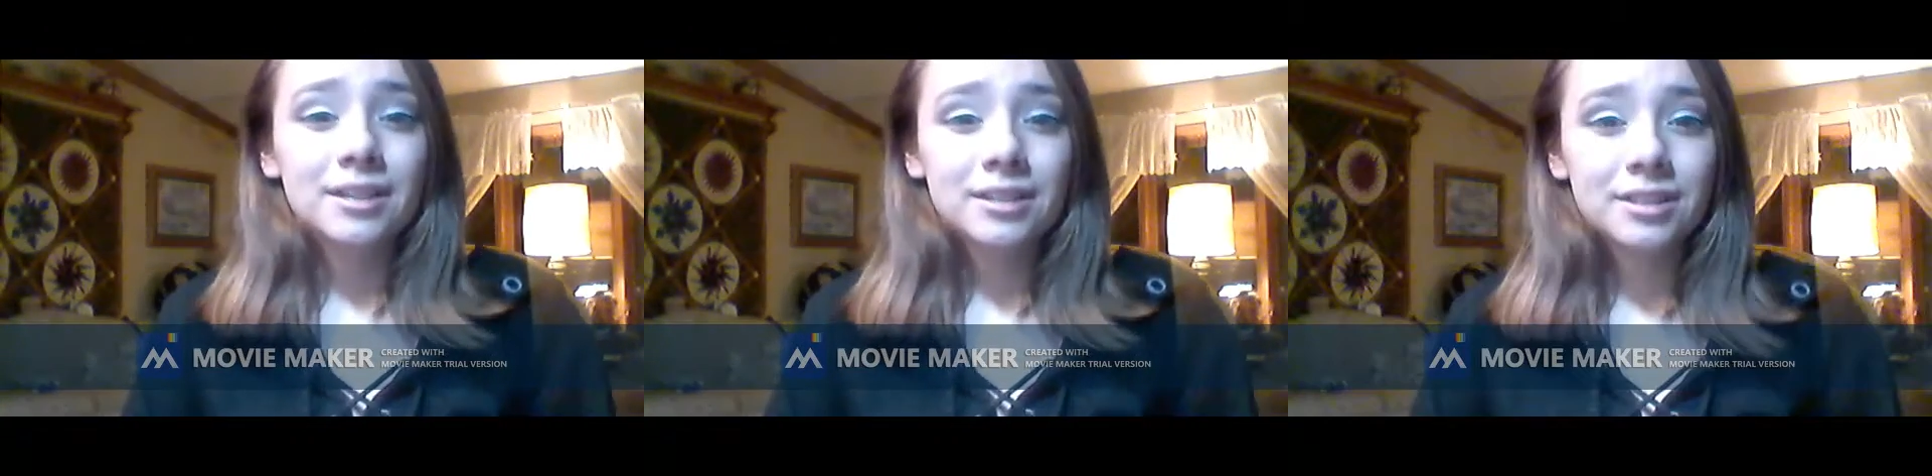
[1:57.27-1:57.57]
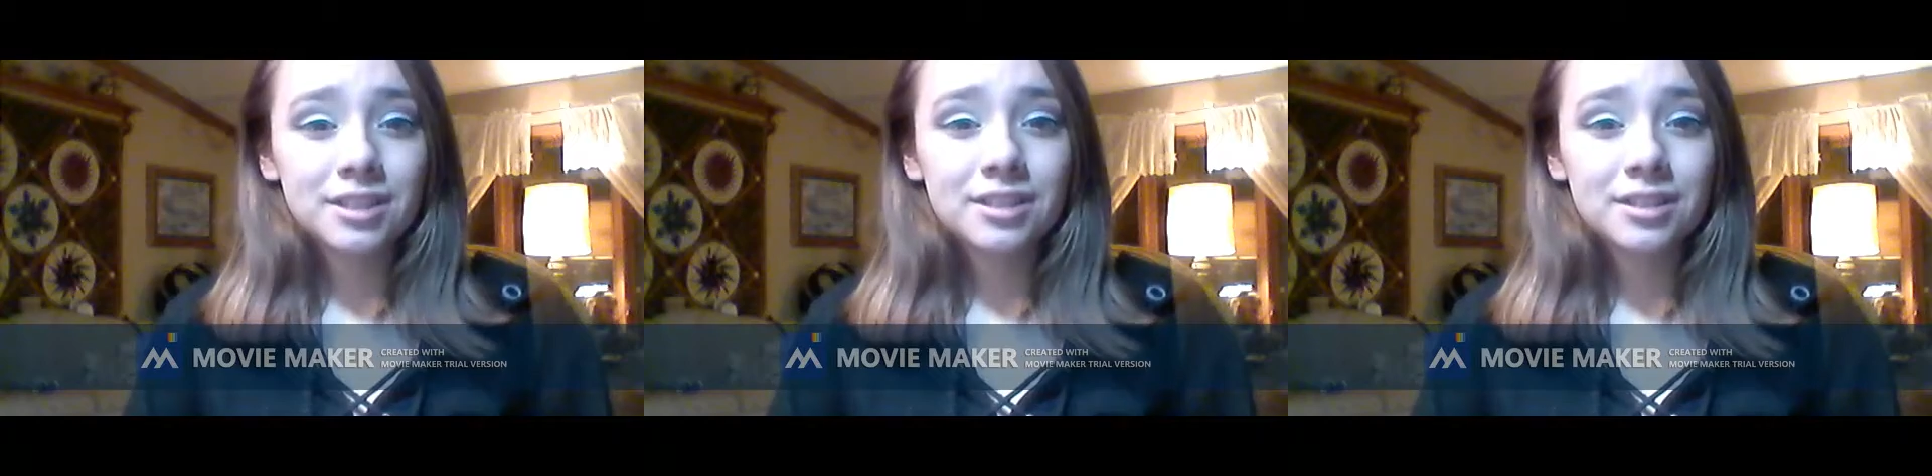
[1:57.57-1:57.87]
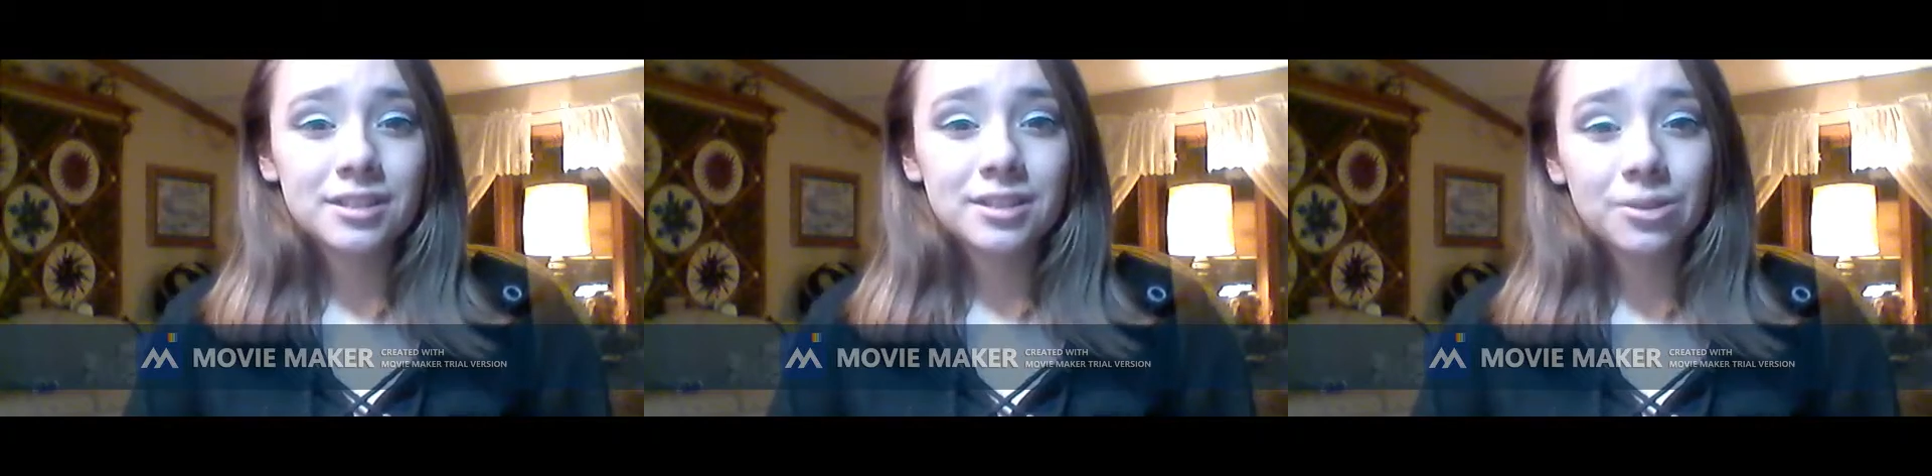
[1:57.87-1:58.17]
just
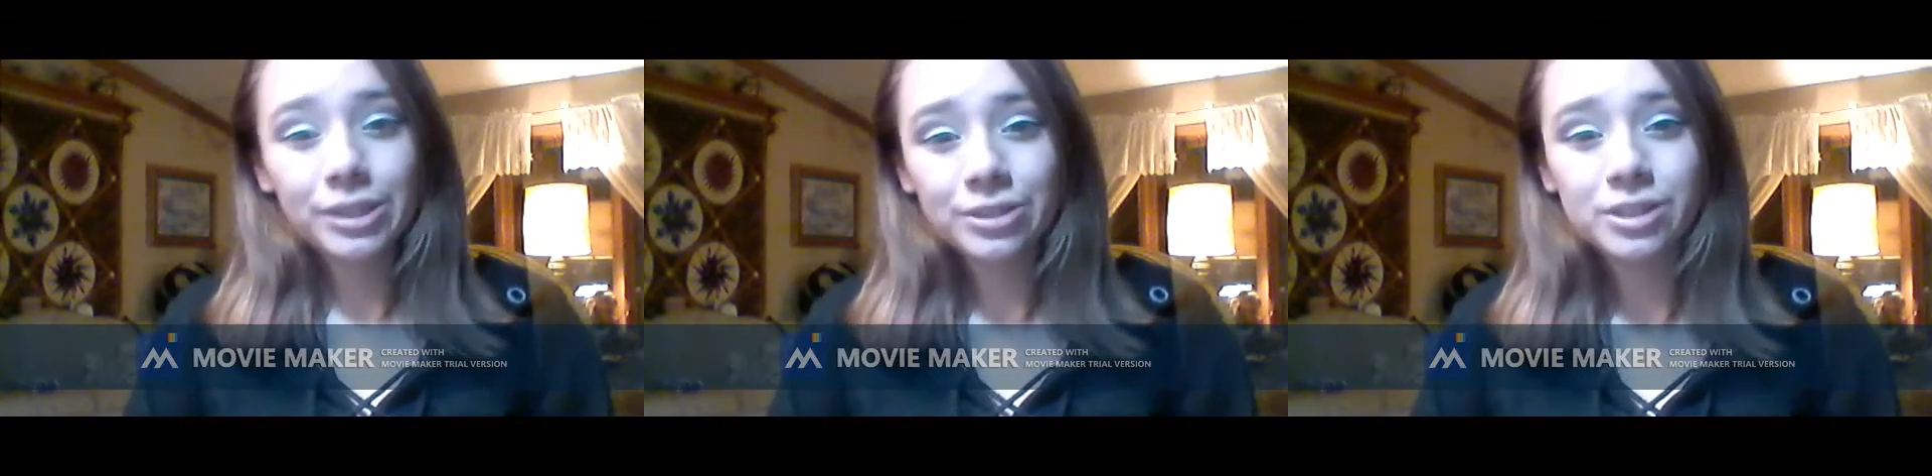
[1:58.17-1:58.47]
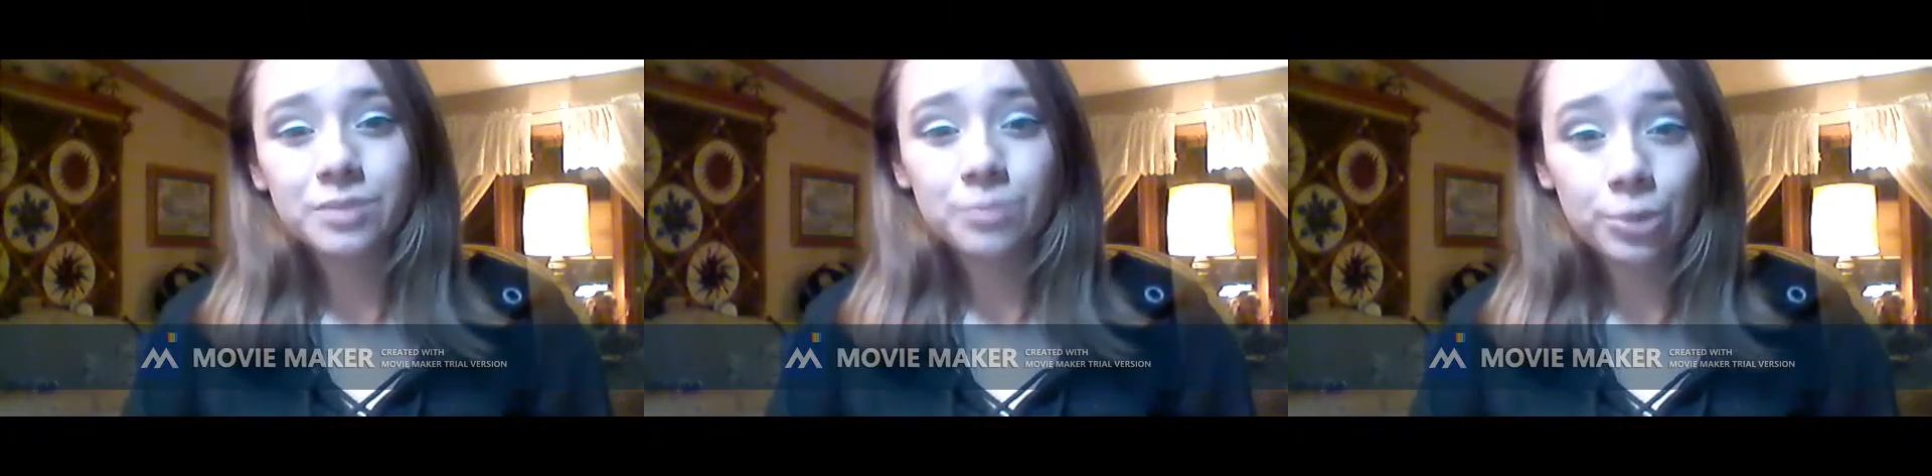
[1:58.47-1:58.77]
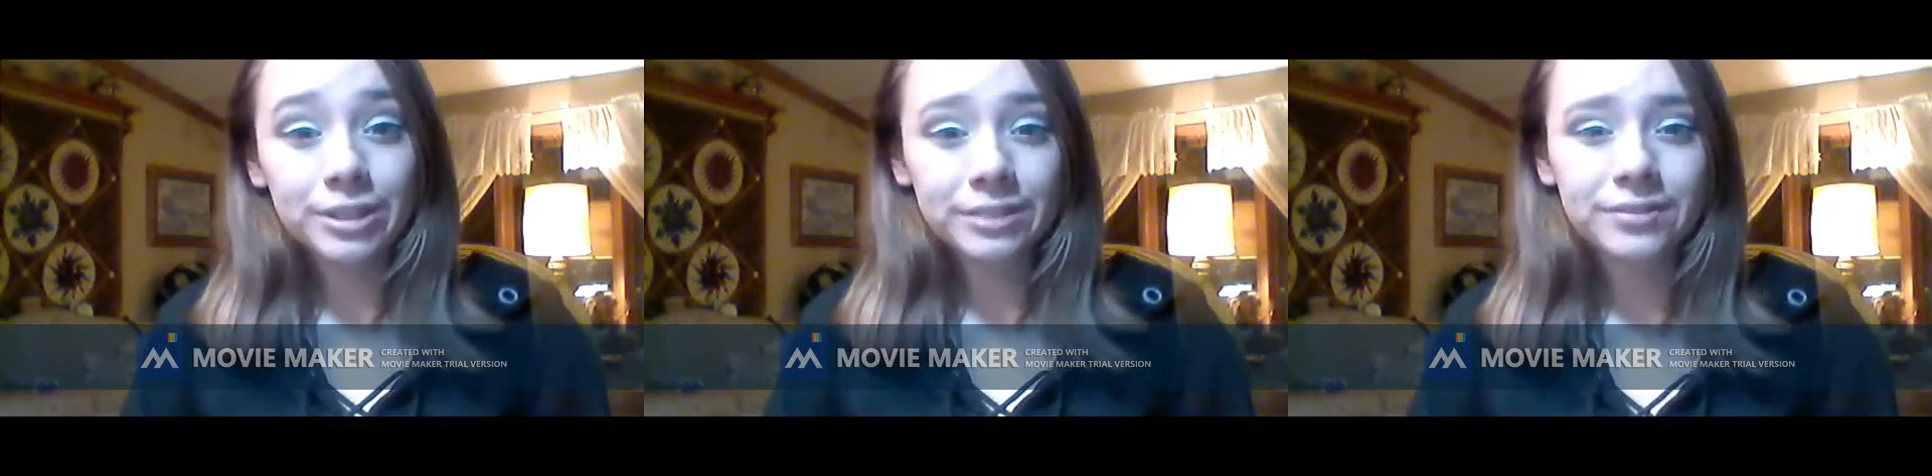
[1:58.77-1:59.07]
so it cooks more
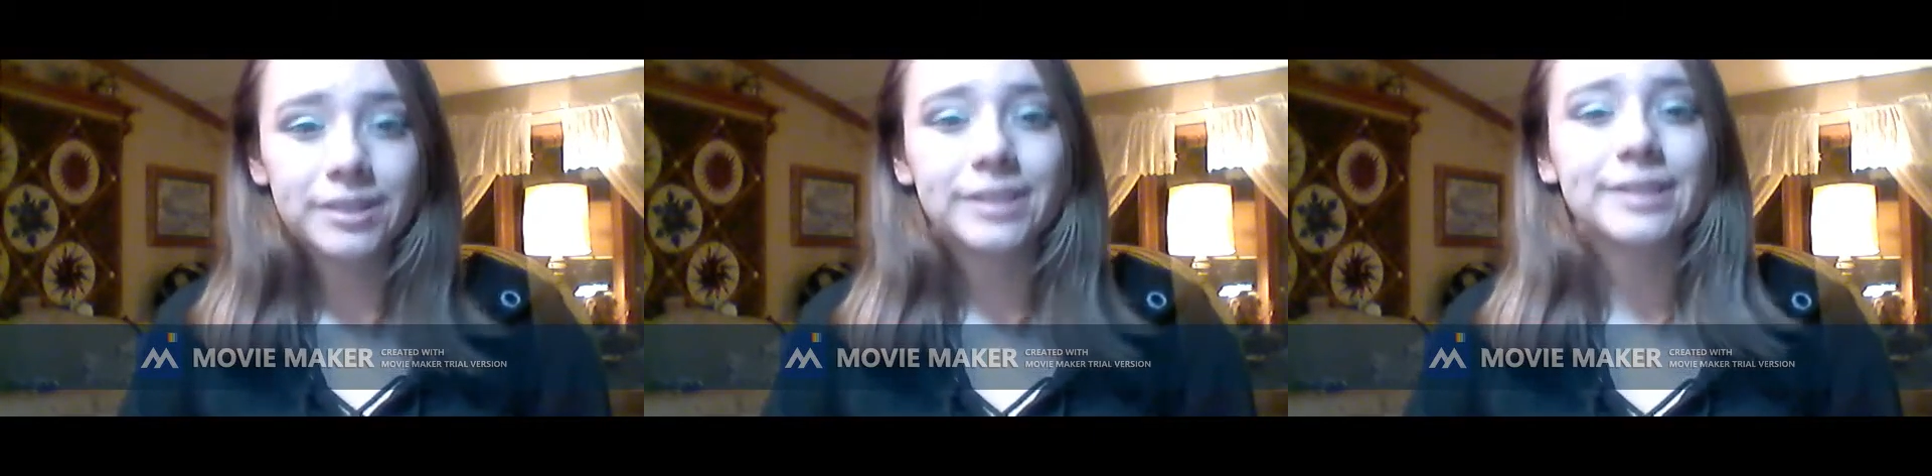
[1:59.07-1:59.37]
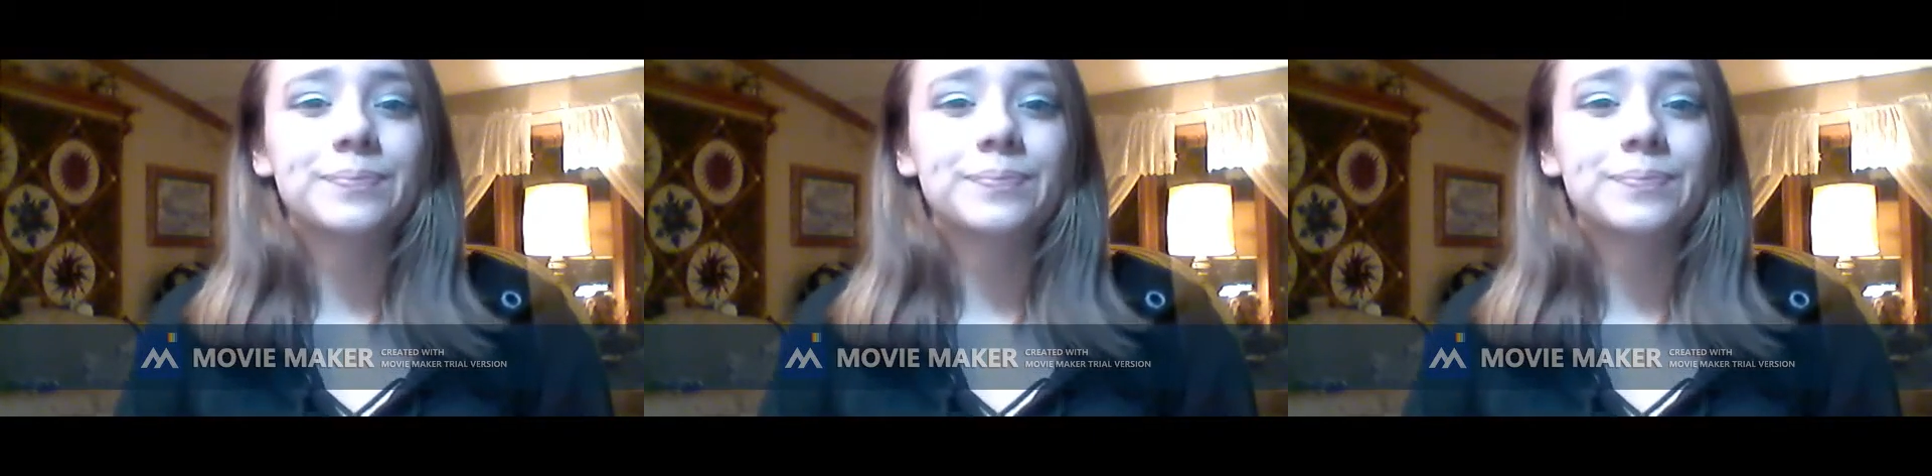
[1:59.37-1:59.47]
evenly.